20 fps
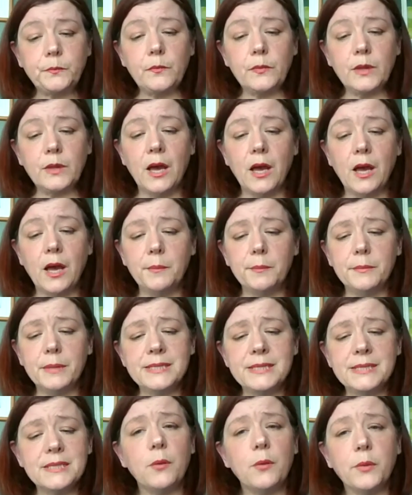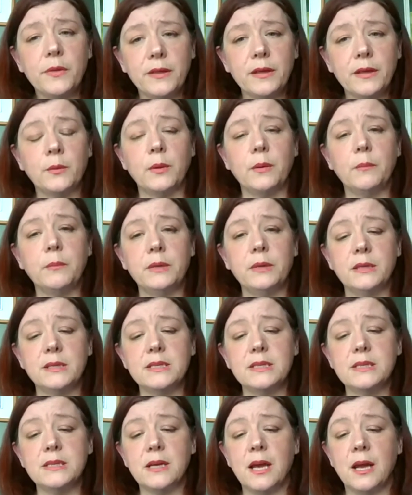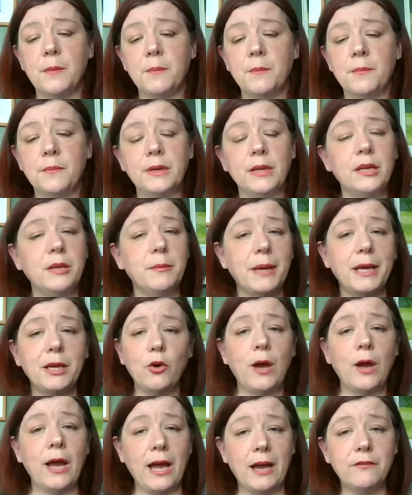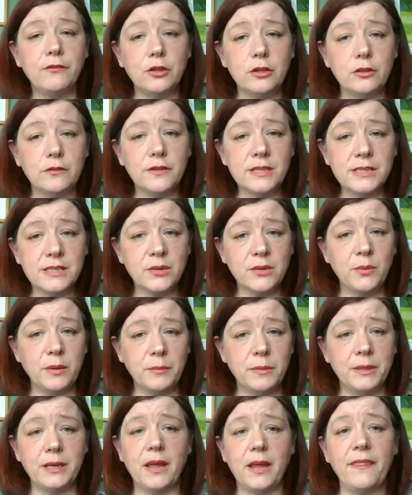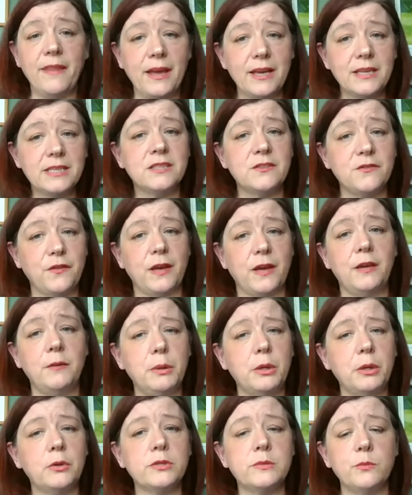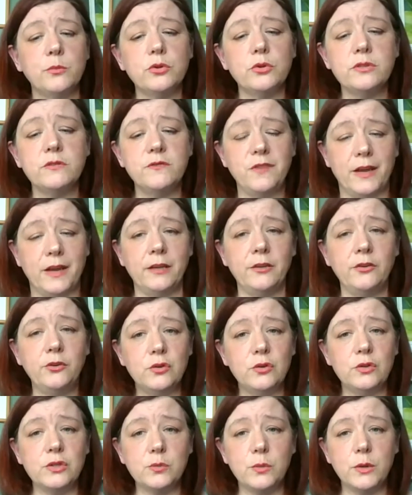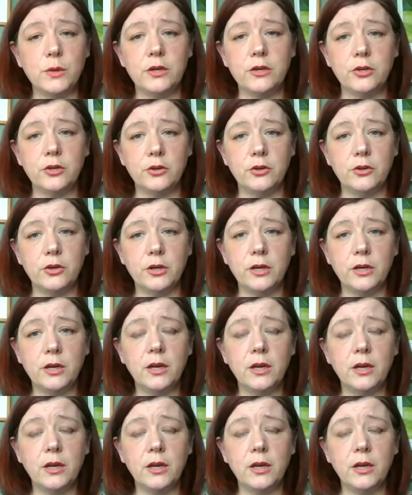let's start with the equipment. Now, you might not have all of this equipment, and that's fine, because most venues where you're